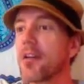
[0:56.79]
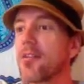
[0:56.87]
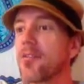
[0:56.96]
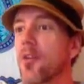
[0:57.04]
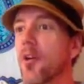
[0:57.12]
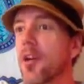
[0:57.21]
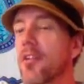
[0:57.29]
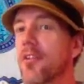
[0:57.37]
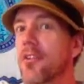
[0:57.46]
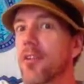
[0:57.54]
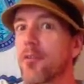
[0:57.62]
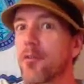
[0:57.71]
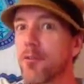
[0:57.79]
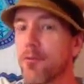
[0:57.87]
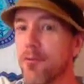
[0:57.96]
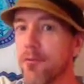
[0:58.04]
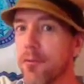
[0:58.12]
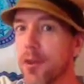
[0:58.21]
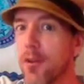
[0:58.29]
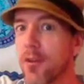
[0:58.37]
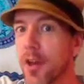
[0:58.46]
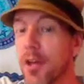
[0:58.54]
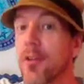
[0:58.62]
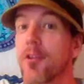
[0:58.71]
so it doesn't feel
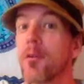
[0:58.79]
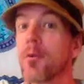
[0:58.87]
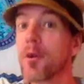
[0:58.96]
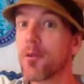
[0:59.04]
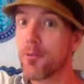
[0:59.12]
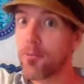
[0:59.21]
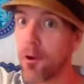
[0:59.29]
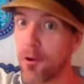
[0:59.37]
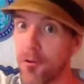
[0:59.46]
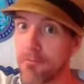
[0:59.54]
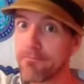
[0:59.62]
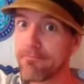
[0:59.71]
like you're doing it wrong.